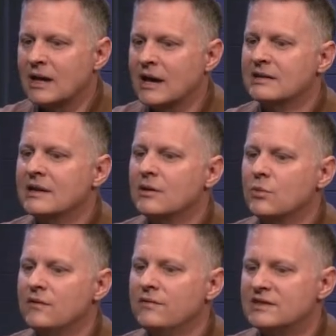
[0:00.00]
I think
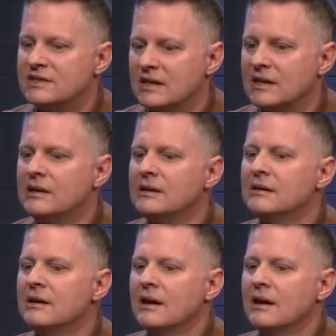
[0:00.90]
we've seen